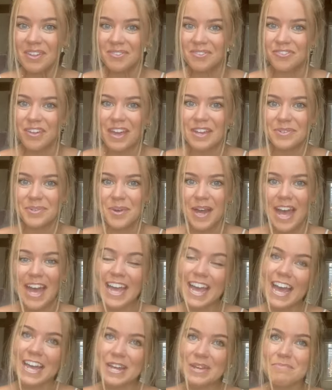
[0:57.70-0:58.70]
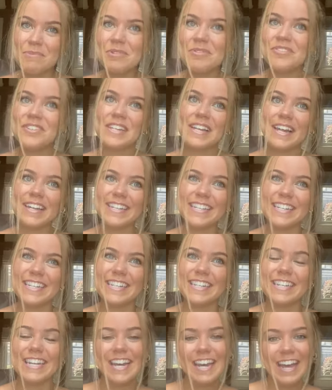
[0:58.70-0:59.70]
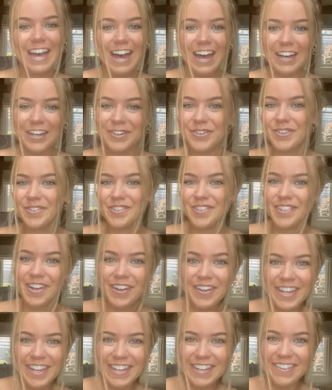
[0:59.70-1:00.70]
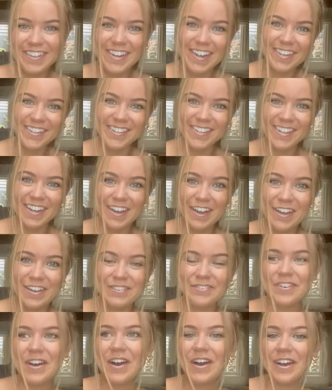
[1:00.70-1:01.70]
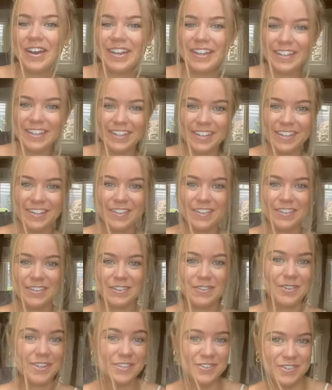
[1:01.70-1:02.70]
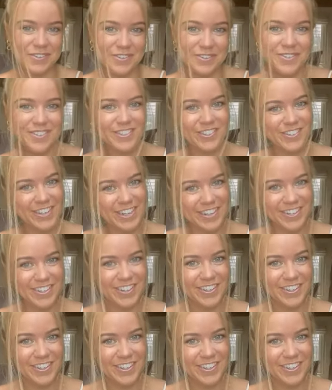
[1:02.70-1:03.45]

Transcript: fade away and i moved to london i got stuck in in the london life i got introduced to gin and